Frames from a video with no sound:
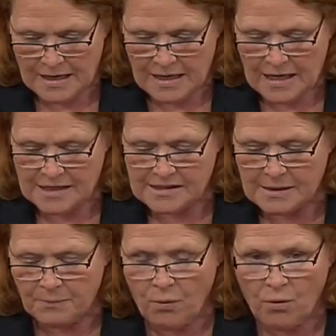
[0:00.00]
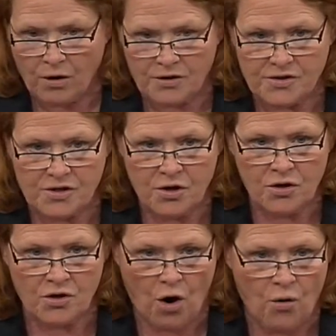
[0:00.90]
It supports
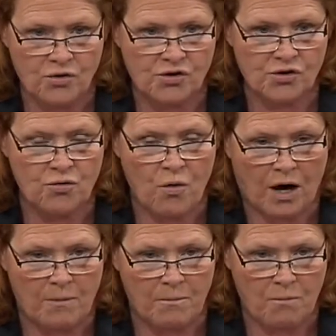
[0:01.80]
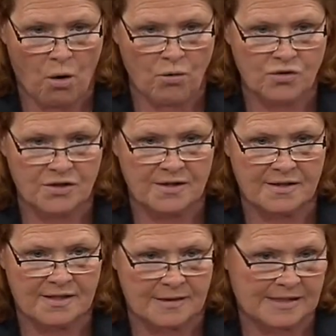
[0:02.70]
those who are most
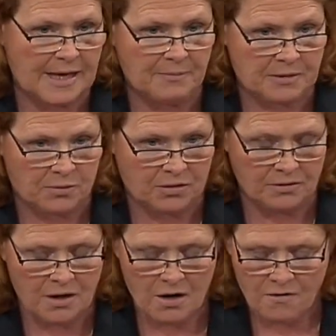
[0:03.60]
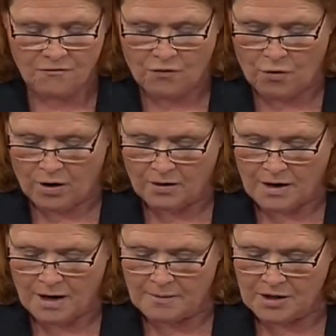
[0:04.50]
susceptible
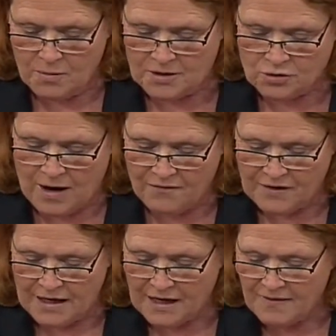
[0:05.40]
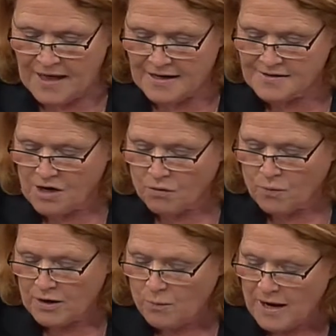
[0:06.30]
for human trafficking, and that is our
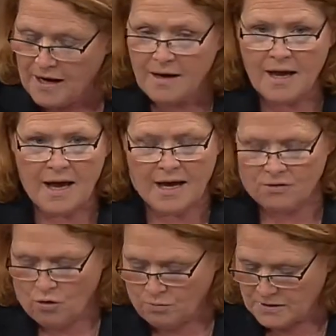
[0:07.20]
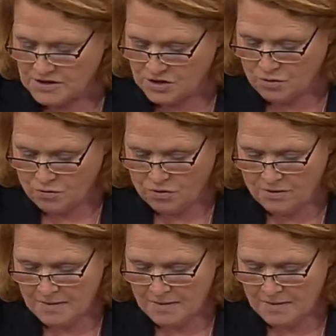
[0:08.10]
runaway and homeless youth.